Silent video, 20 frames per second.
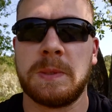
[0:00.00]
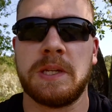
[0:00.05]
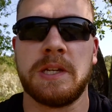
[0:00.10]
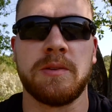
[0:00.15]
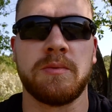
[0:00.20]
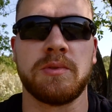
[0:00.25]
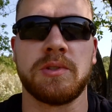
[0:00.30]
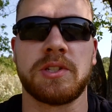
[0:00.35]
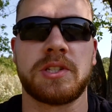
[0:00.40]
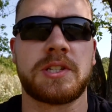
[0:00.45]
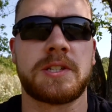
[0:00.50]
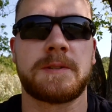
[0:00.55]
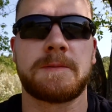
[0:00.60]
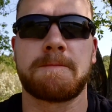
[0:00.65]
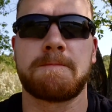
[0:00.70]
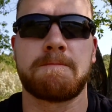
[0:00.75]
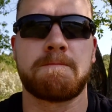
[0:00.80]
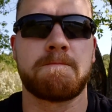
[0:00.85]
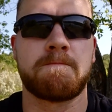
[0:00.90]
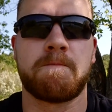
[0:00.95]
It was,
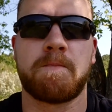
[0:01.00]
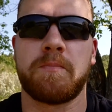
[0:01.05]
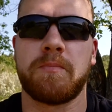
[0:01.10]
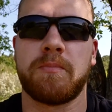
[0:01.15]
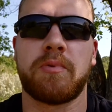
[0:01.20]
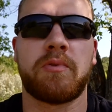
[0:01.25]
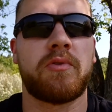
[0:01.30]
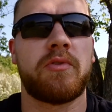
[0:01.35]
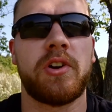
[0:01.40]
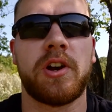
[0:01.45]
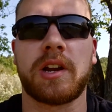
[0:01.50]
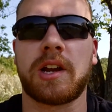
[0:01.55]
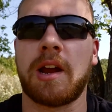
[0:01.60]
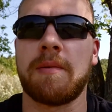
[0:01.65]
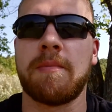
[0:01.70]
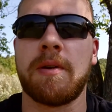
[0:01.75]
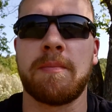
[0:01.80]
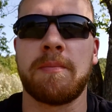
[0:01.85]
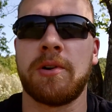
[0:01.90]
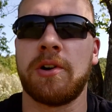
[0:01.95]
frick, I
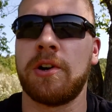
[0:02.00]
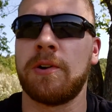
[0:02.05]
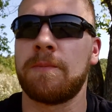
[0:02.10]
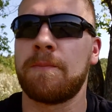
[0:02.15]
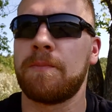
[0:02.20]
remember